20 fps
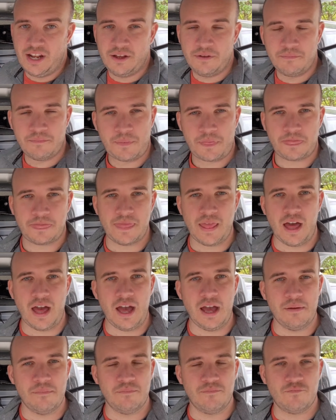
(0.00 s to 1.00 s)

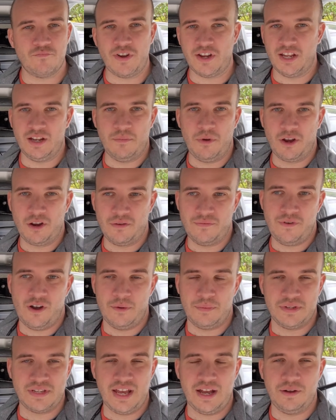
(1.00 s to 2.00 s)

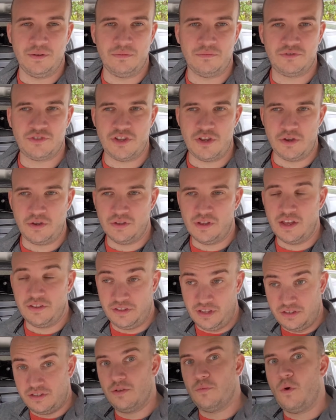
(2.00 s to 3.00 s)
microfiber towel, so you can,
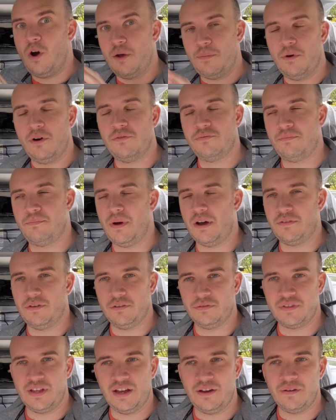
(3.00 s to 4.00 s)
as the wipe off, buff
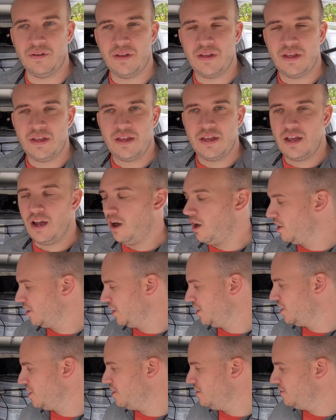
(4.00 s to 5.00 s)
off towel. I'm
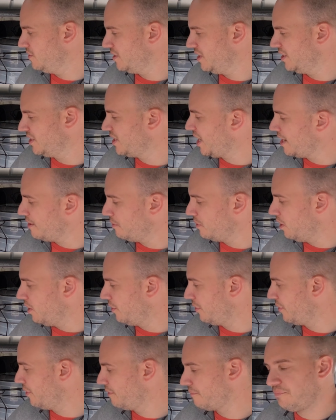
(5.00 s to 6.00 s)
going to use the same
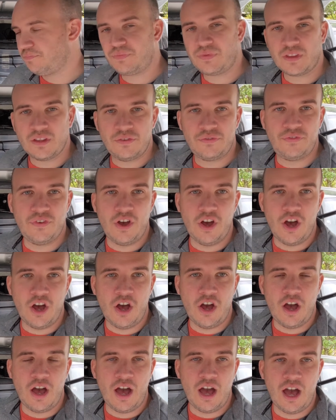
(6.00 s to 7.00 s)
cloth for
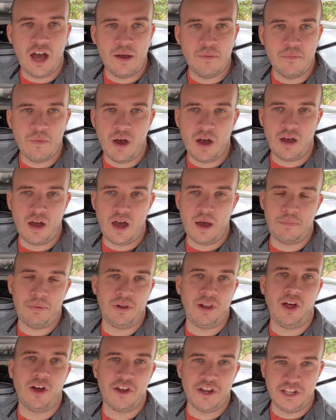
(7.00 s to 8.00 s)

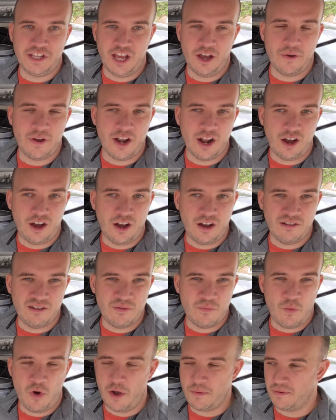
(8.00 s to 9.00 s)
applying the ONR
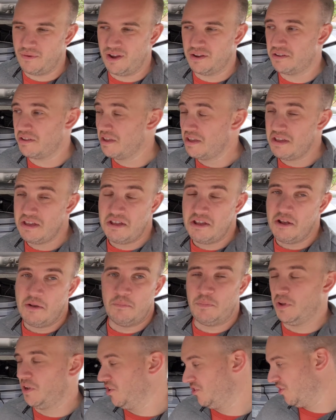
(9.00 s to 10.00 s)
and wiping around,
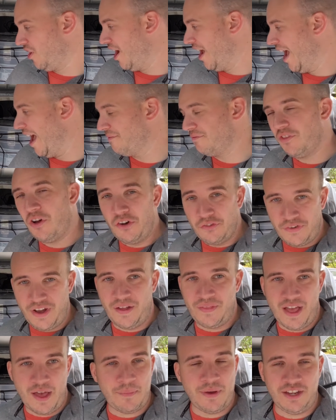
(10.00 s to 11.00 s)
because I have not
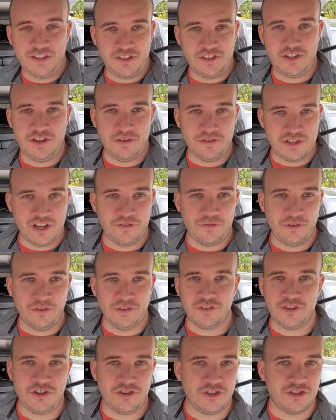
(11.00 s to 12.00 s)
found that makes a huge difference.
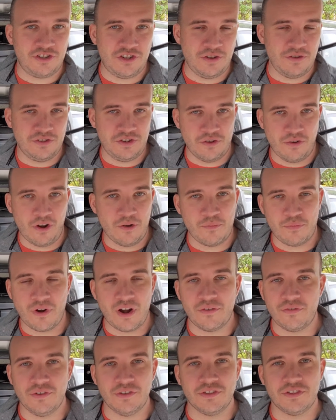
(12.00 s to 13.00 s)
So you just use your own
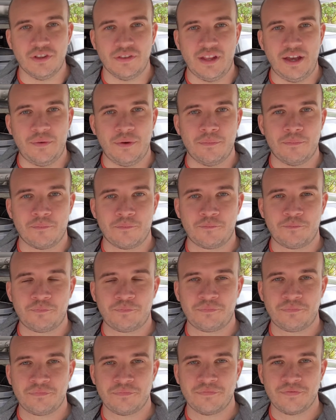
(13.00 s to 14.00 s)
preference on that one.
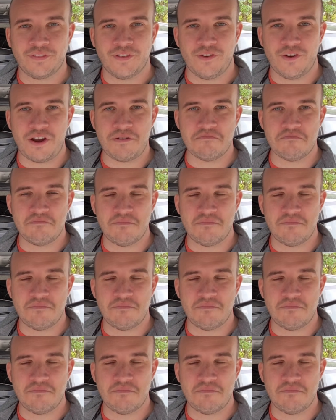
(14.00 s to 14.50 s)
All right,